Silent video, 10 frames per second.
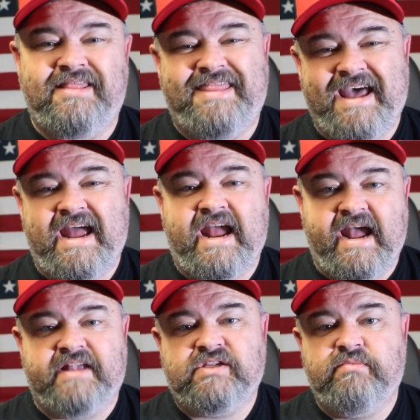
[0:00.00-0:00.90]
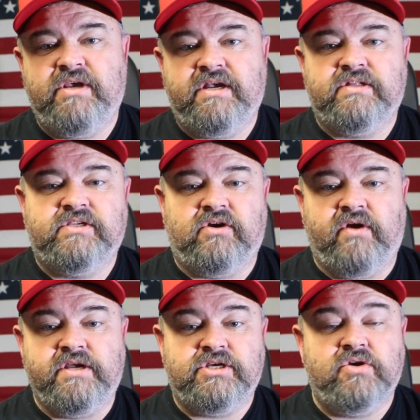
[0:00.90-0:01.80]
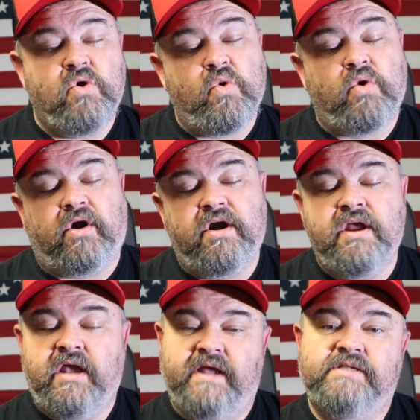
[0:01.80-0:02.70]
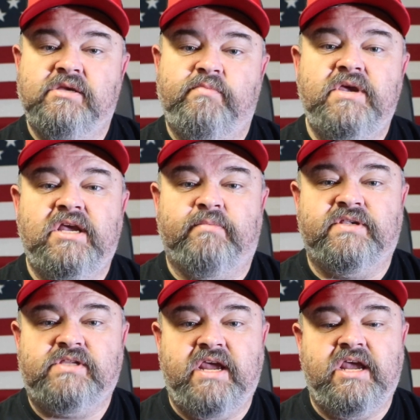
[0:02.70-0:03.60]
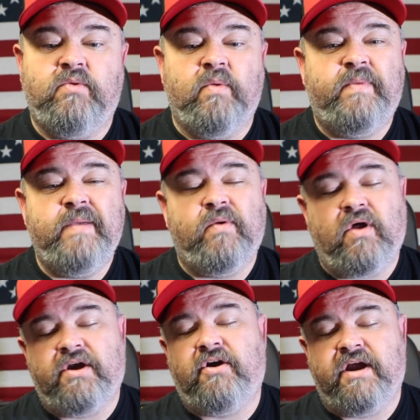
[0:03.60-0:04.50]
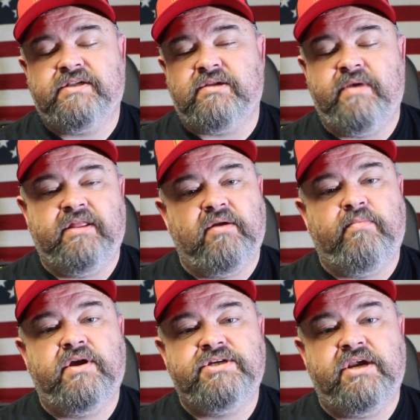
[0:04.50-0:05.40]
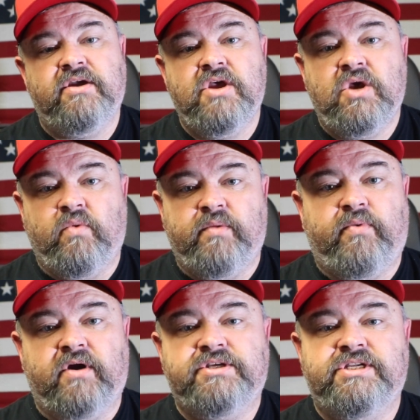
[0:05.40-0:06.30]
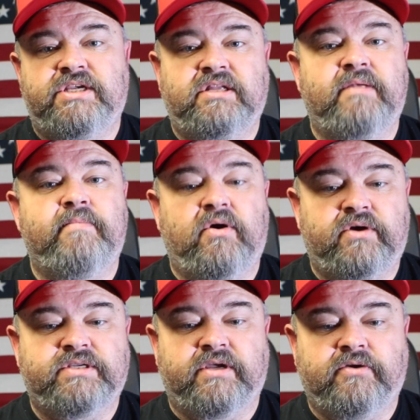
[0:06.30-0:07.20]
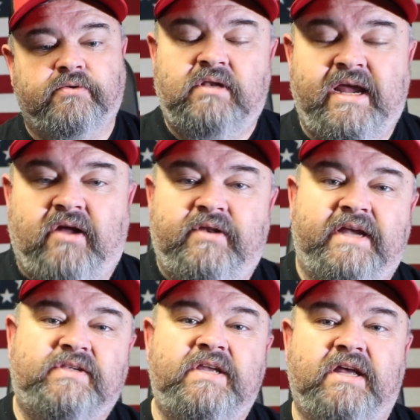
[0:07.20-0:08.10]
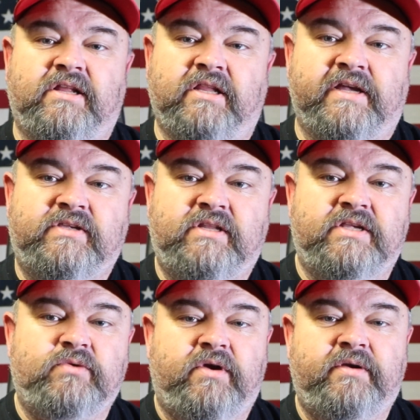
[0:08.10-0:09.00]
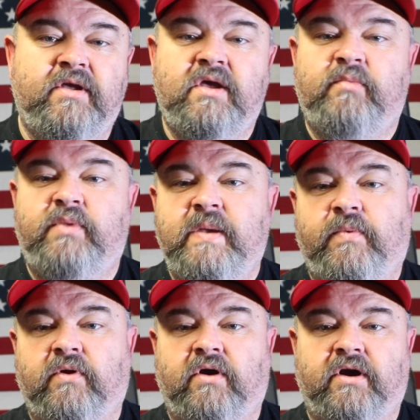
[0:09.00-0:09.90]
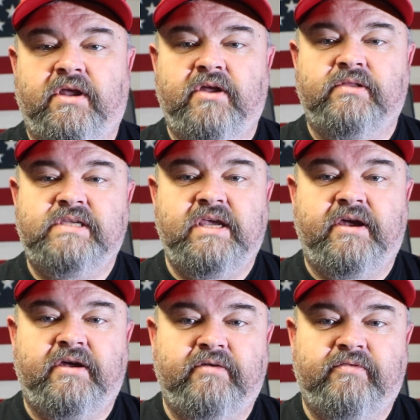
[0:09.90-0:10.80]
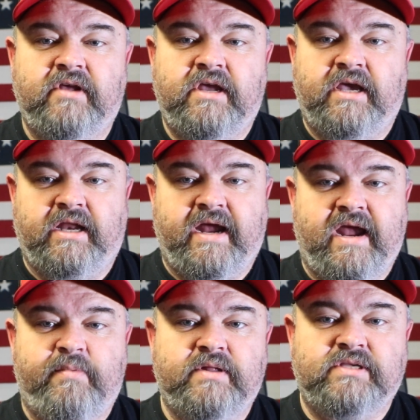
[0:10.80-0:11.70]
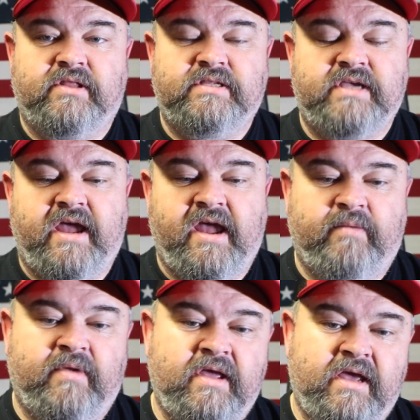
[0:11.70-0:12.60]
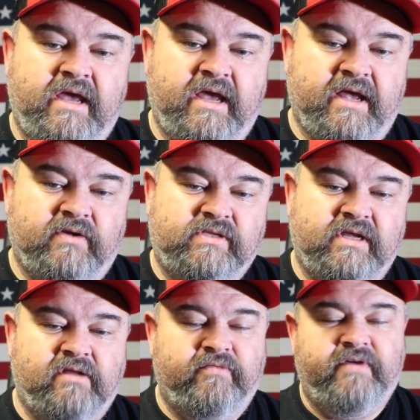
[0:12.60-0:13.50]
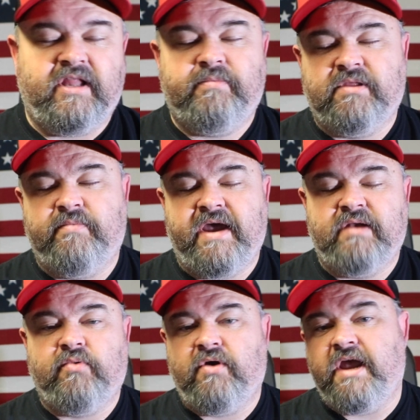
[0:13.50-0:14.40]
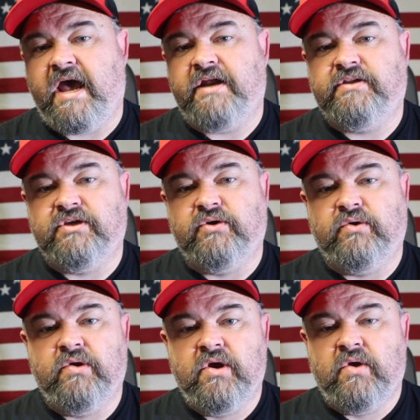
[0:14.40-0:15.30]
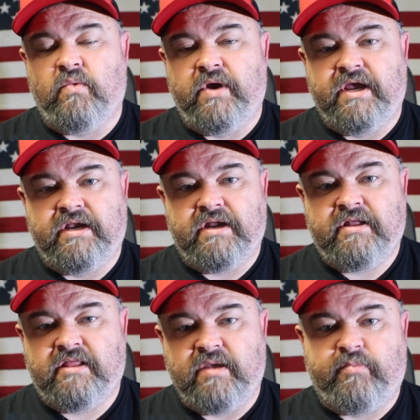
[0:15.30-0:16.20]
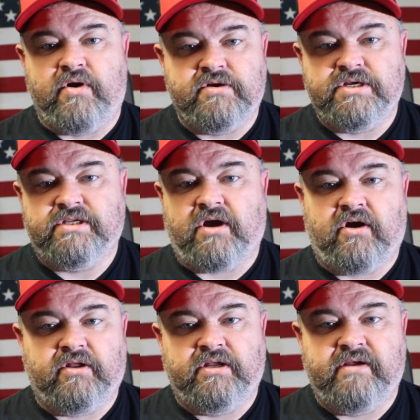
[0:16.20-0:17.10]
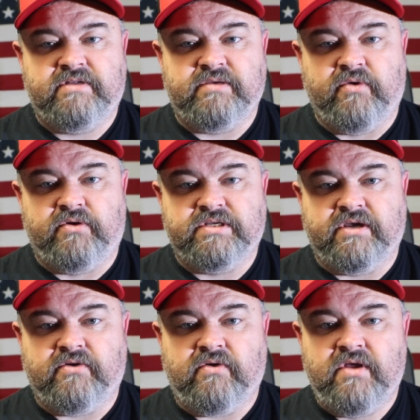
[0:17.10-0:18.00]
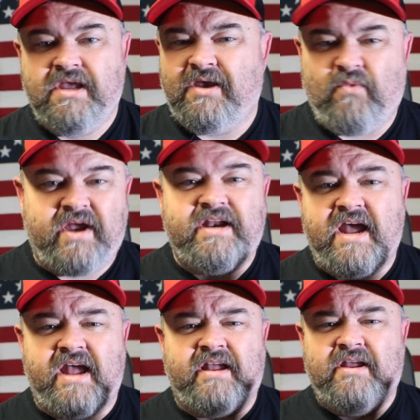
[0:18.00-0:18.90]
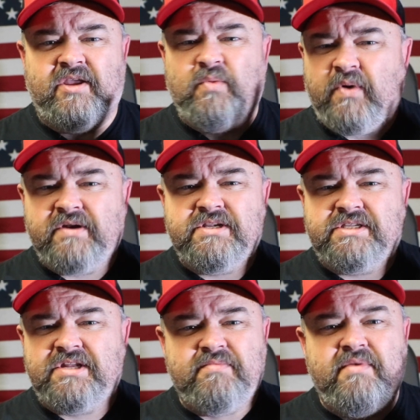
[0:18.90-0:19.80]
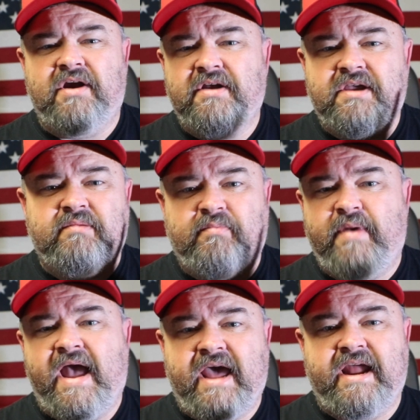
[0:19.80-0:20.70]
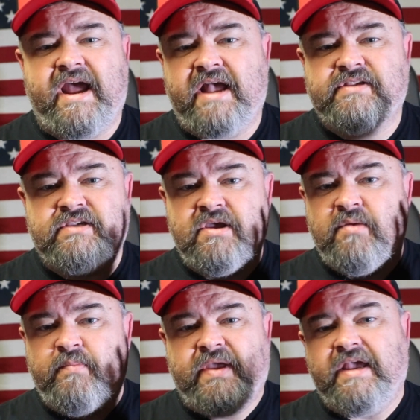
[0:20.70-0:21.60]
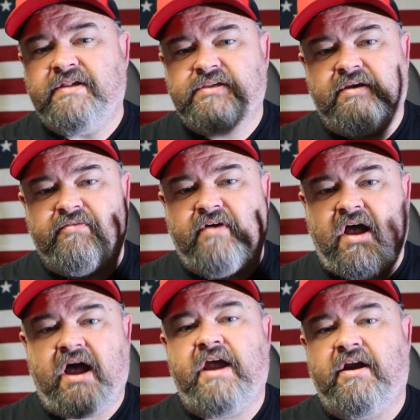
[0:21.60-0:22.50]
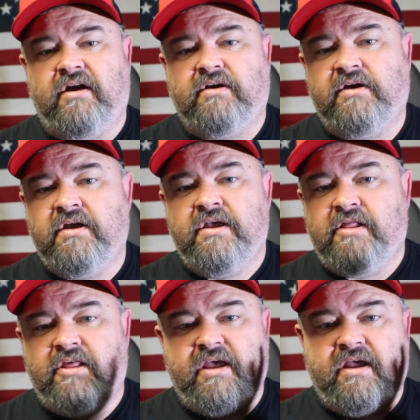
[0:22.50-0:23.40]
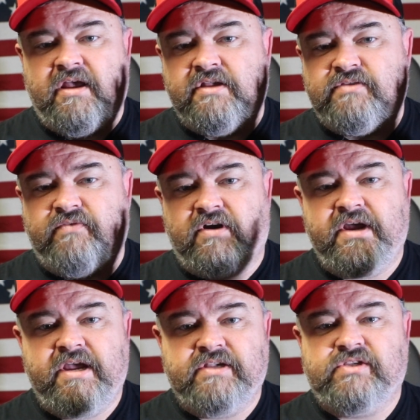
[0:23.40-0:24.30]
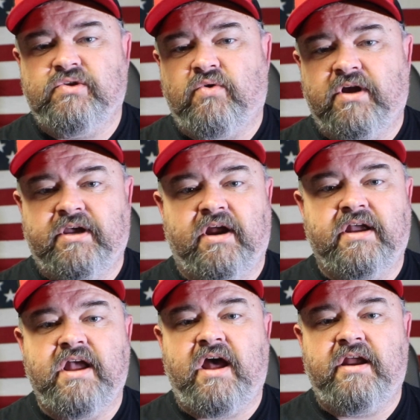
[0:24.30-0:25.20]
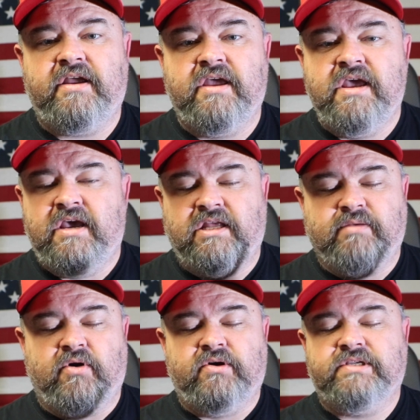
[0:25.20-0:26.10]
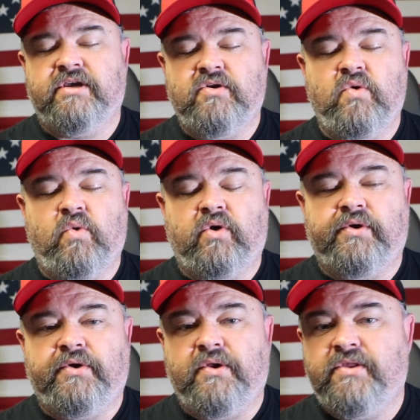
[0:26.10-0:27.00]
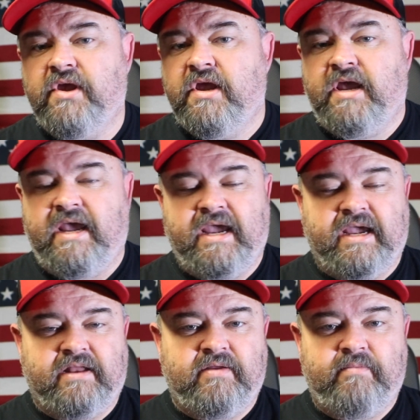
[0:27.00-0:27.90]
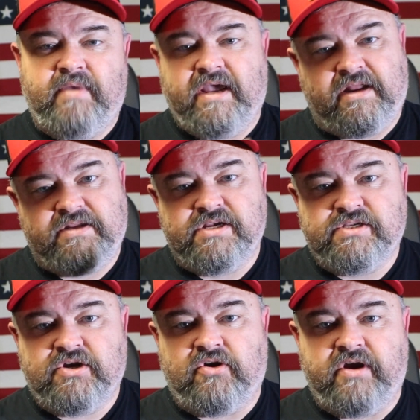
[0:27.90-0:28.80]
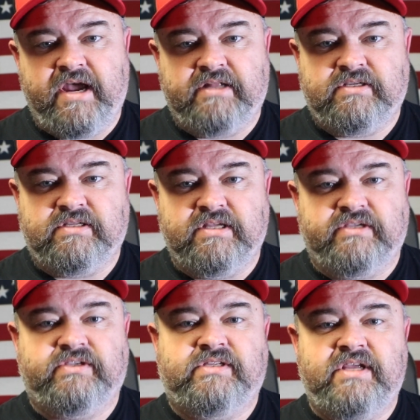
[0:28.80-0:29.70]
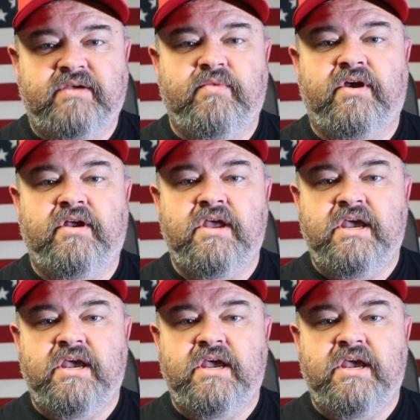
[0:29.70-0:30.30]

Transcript: That has to be a consideration, or ends up being a mistake when people underestimate their budget when purchasing the motorcycle. Now, next thing on the list, this one people are guilty of, and it happens all the time, is they develop the bad boy attitude when they purchase a Harley Davidson motorcycle. And why not? You purchase the American badass piece of iron that is very historic and iconic in the motorcycle world, and man, it just creates this stigma